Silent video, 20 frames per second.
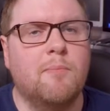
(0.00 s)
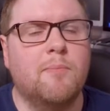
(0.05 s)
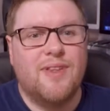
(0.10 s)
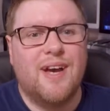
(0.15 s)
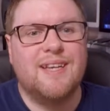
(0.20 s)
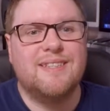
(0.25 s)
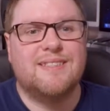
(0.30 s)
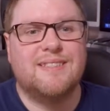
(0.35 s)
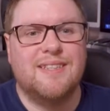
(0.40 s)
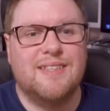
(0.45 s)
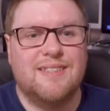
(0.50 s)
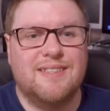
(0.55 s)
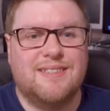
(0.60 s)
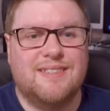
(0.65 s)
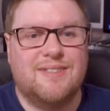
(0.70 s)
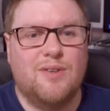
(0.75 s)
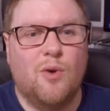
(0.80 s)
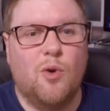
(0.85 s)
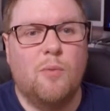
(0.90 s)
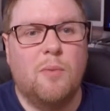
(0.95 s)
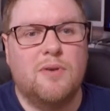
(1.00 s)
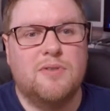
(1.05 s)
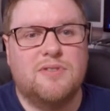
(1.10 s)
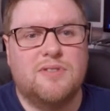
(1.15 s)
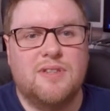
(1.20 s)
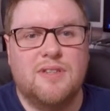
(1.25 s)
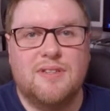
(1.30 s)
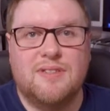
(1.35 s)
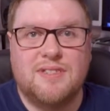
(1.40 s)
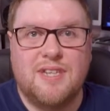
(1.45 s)
That's
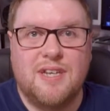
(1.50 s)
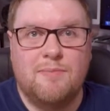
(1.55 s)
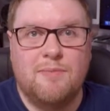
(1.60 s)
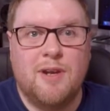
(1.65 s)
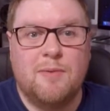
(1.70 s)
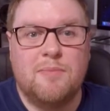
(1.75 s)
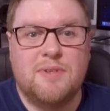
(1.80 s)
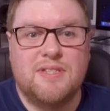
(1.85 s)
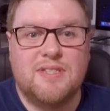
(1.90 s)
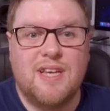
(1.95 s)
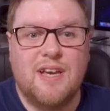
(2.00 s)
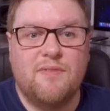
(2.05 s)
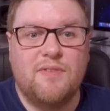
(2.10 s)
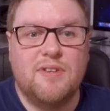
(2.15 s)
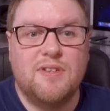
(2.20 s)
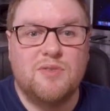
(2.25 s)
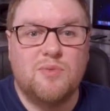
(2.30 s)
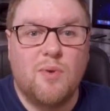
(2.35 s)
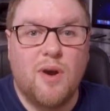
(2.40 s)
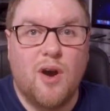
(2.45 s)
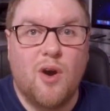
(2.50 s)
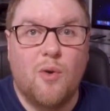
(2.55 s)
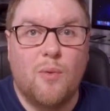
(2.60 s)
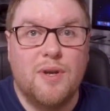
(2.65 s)
almost tip number seven as well,